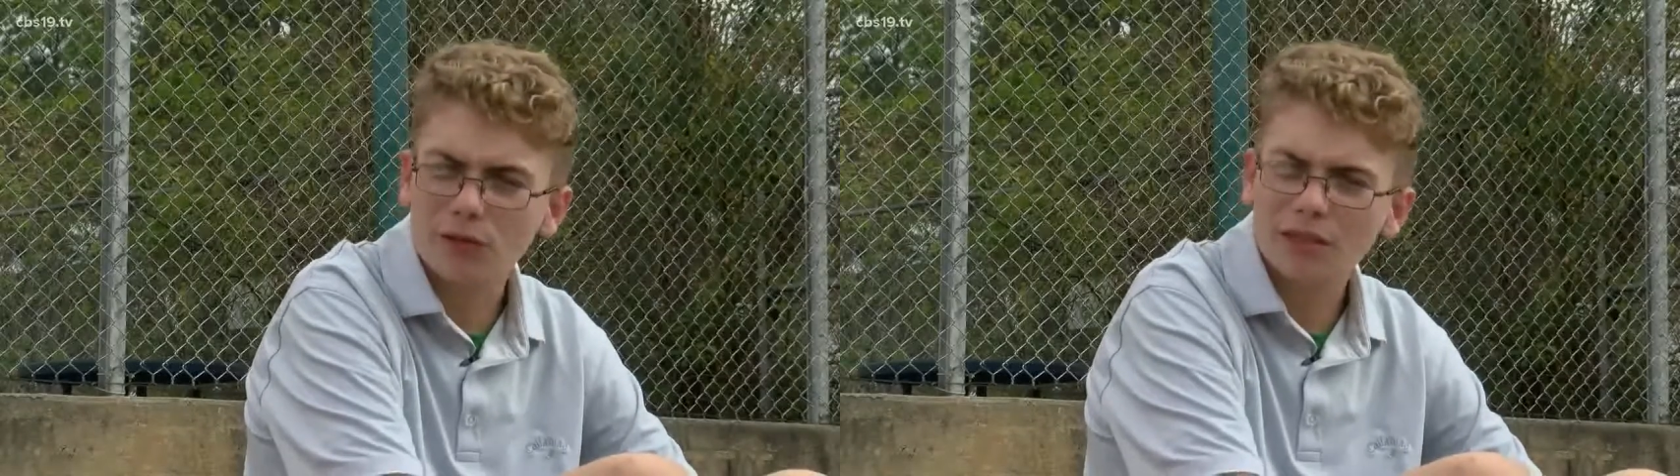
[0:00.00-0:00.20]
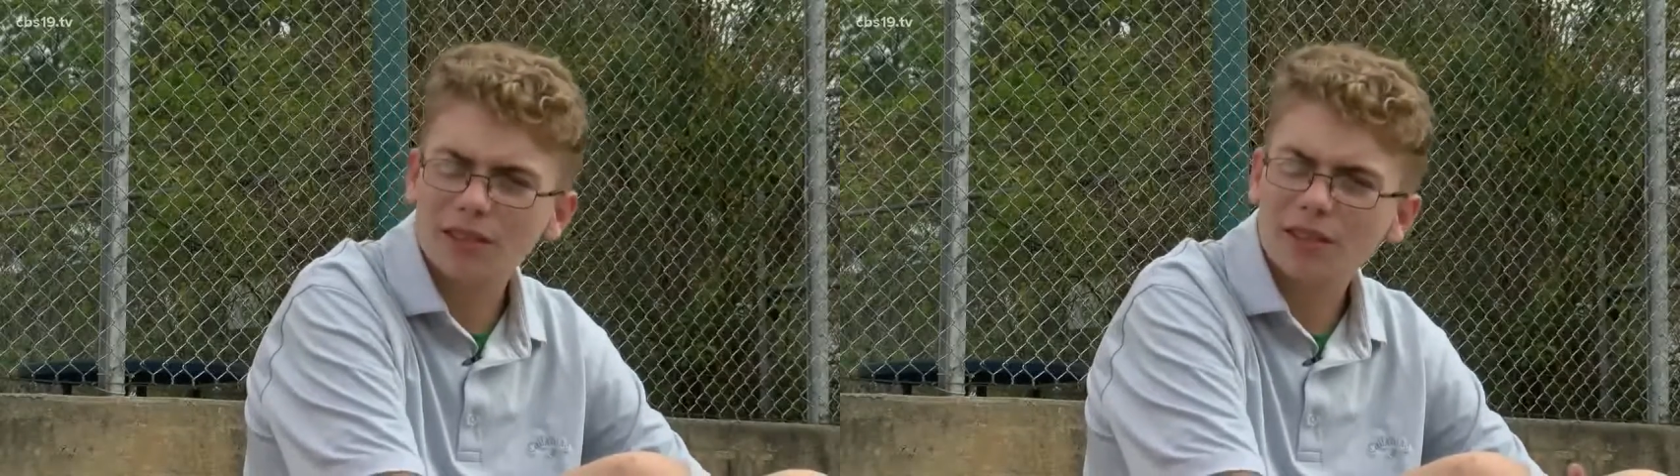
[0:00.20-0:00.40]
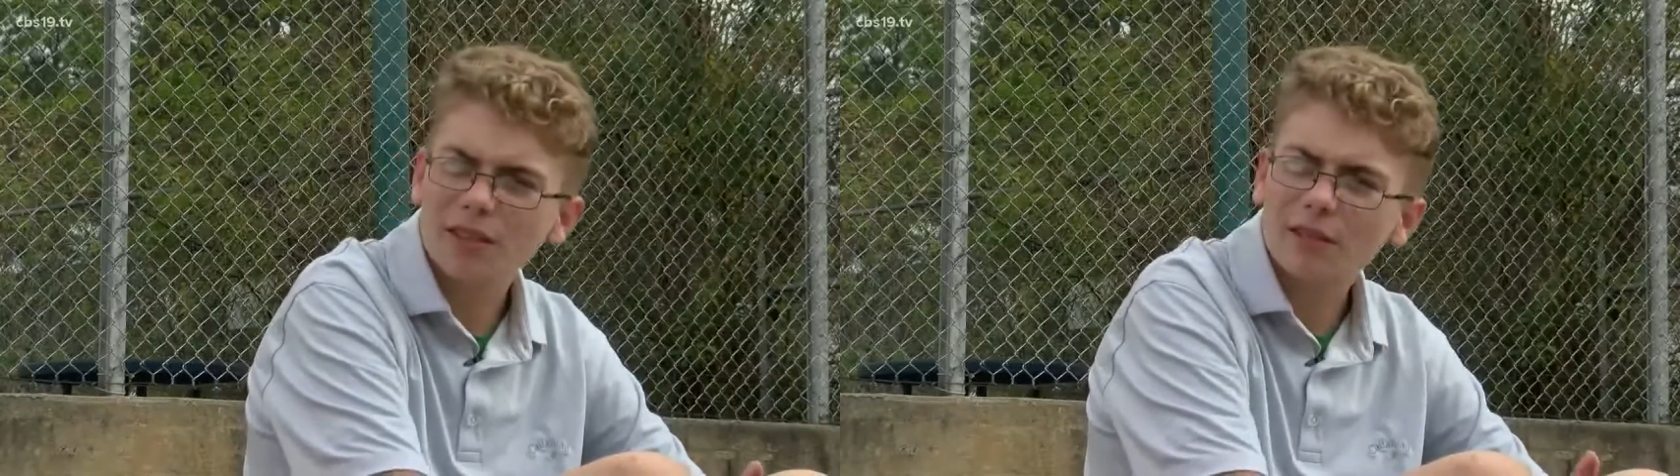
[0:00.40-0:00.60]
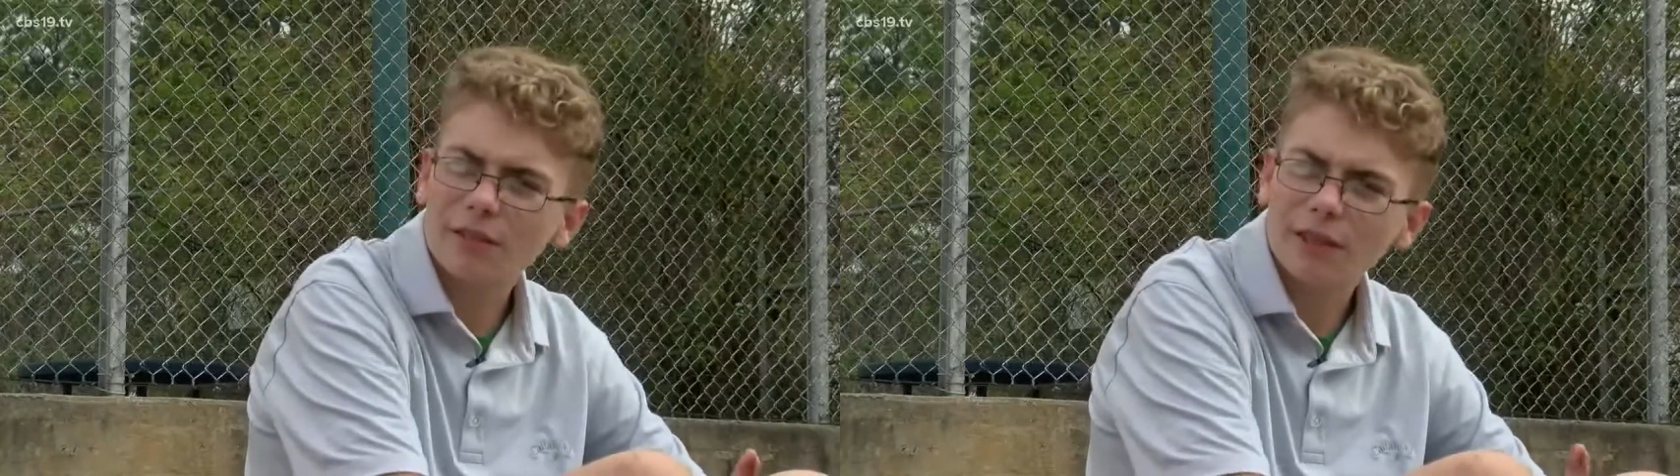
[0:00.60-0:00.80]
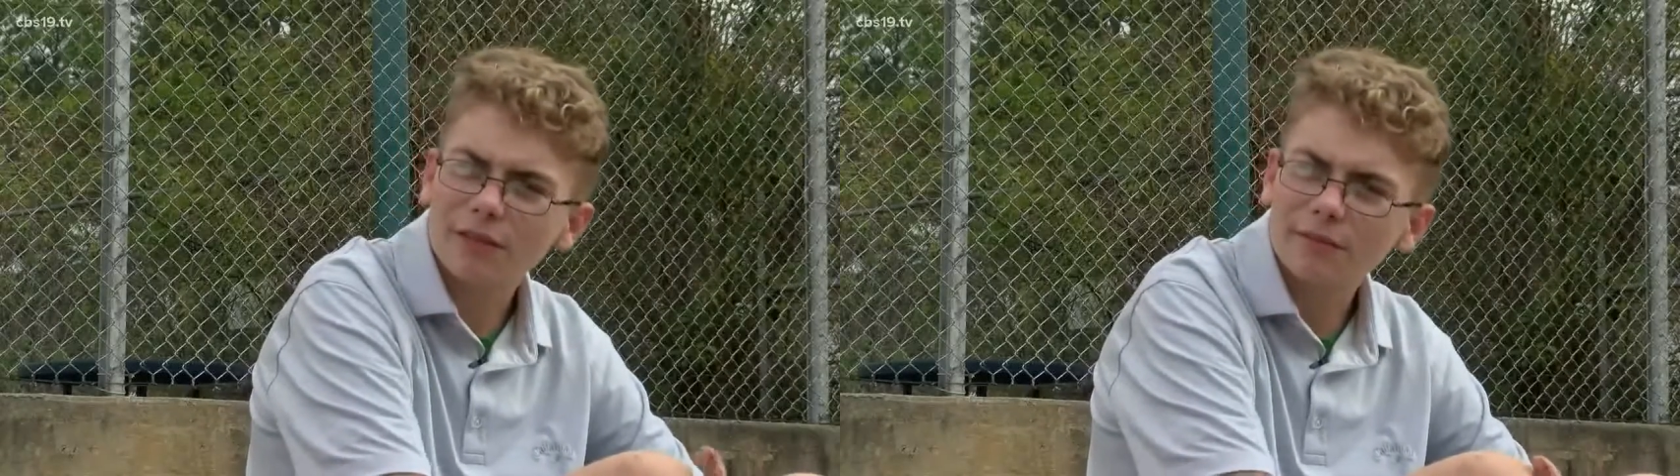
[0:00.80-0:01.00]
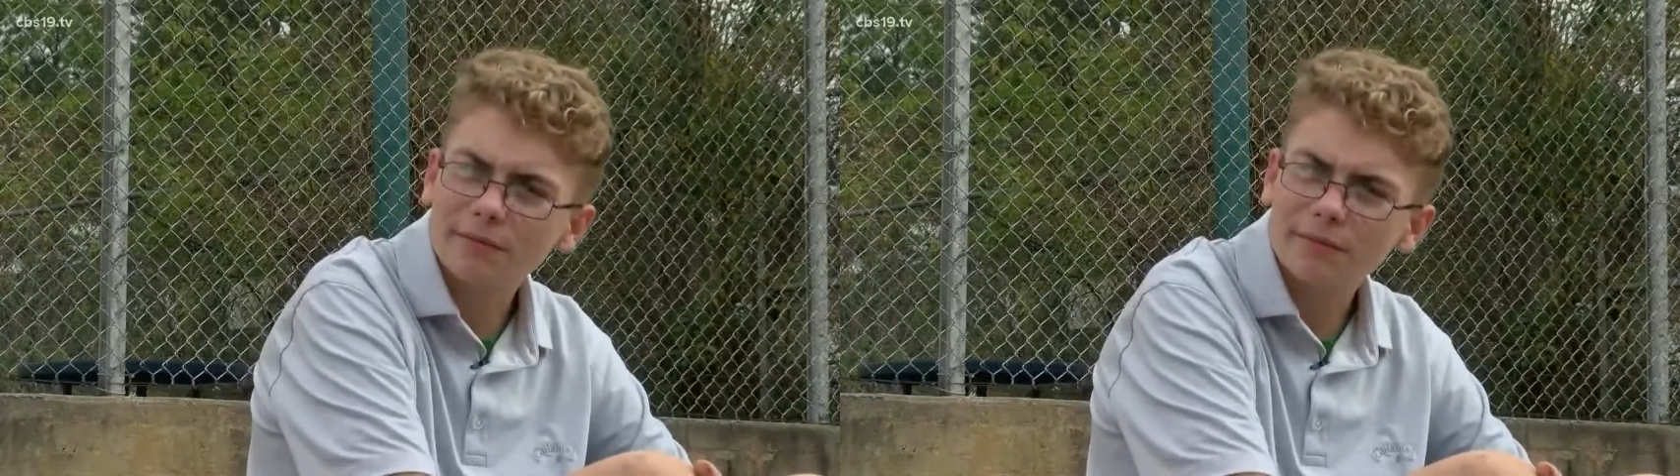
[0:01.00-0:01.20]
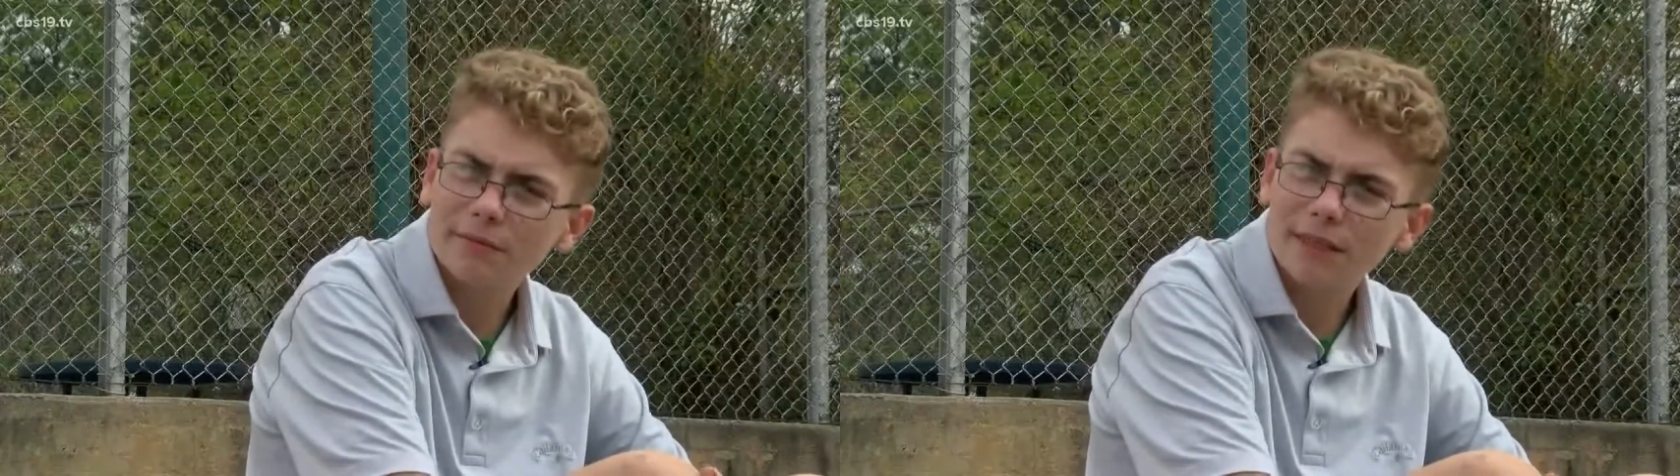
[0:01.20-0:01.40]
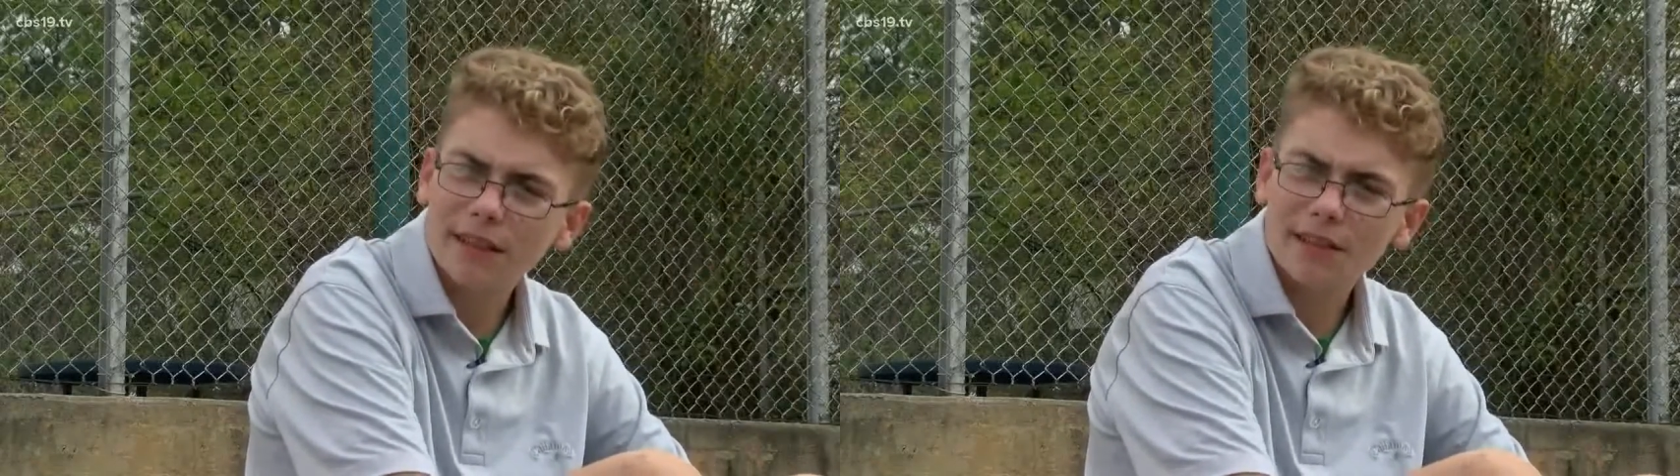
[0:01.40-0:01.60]
fun stuff, and
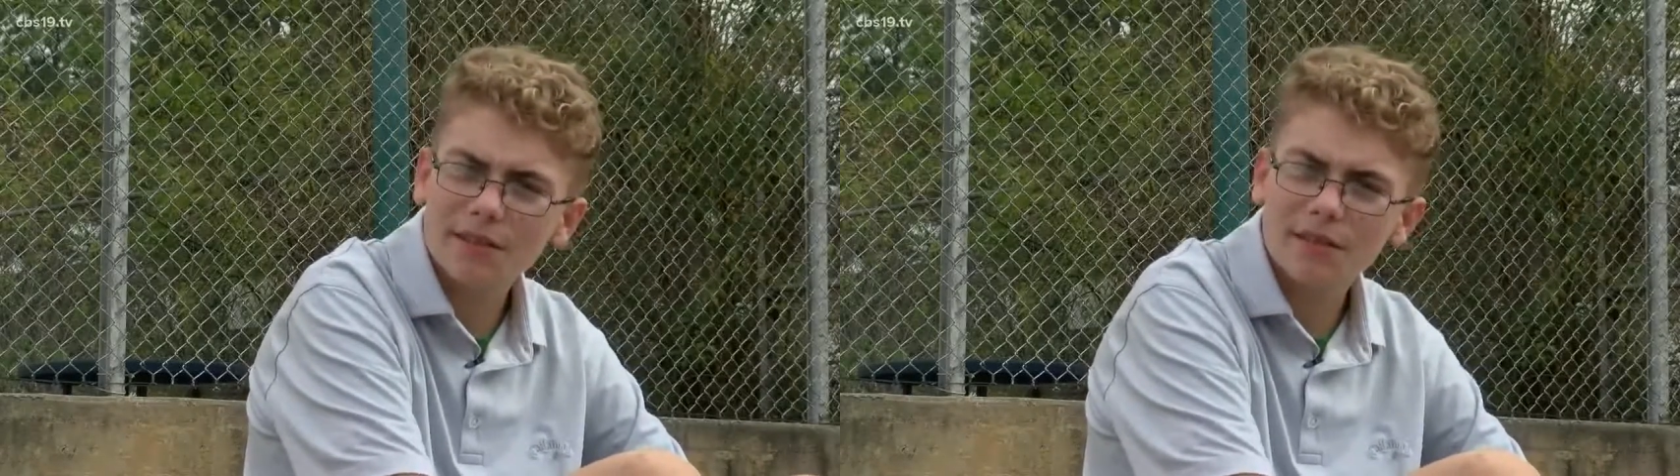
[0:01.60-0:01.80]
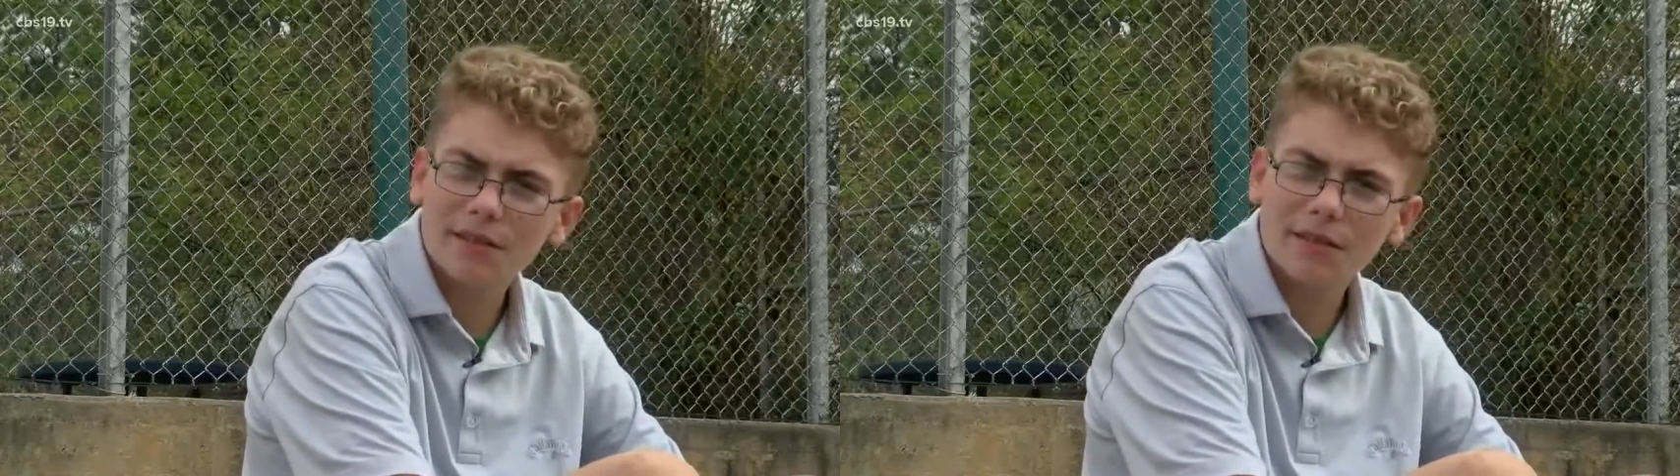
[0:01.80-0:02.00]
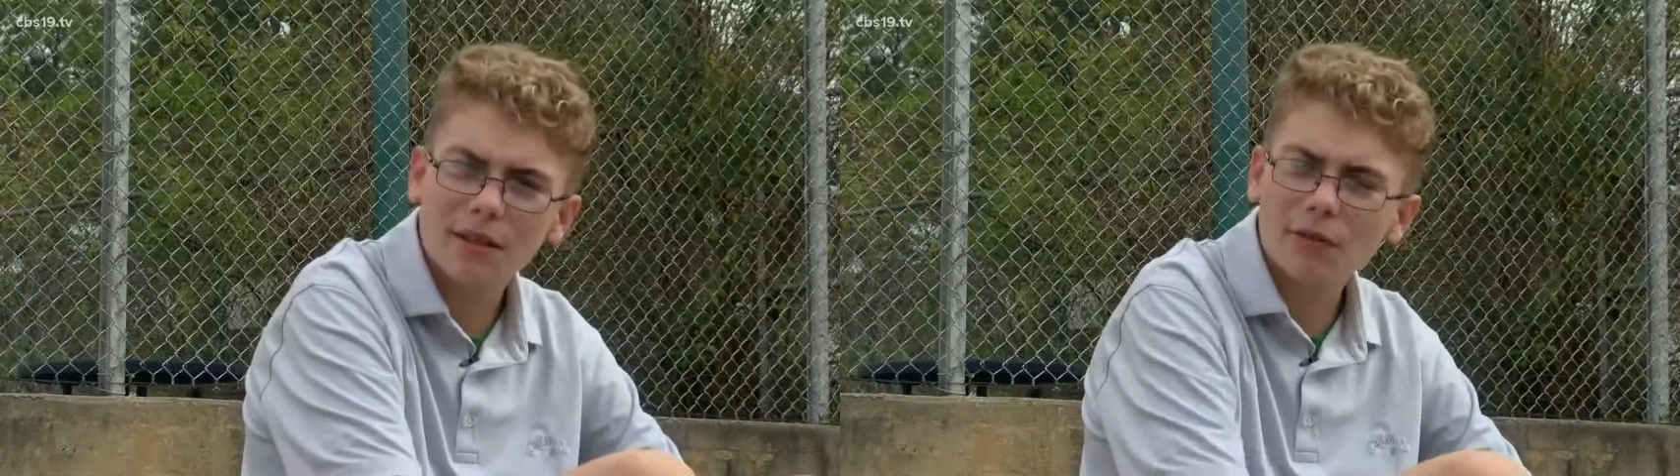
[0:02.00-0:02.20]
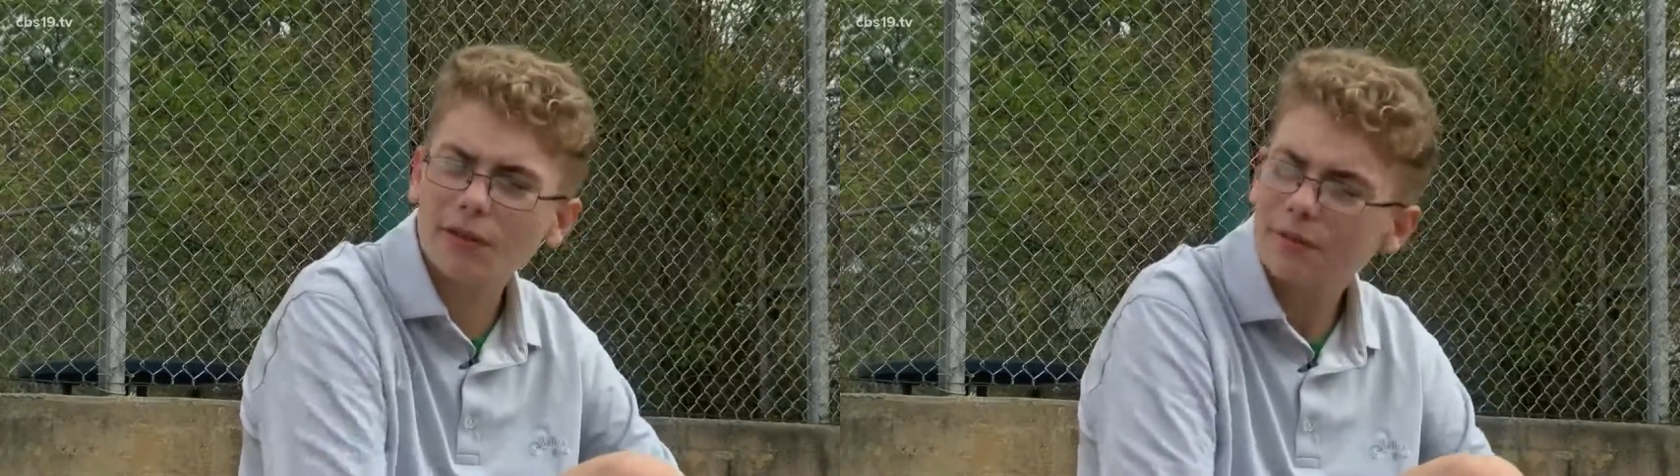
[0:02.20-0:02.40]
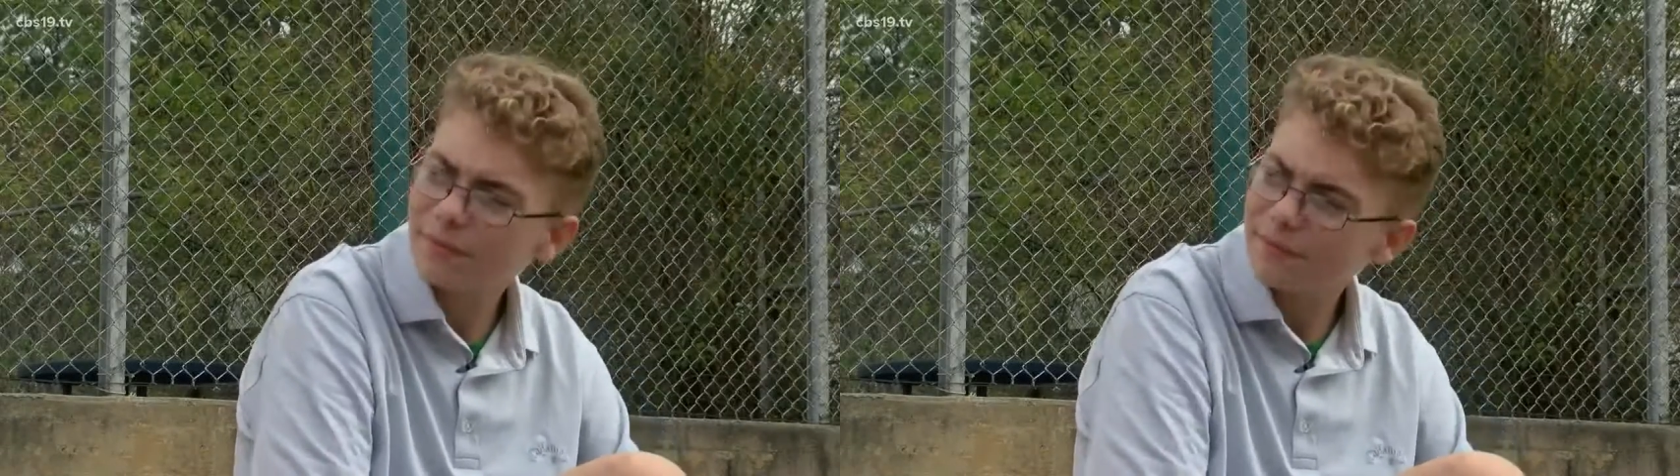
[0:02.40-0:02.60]
I guess loving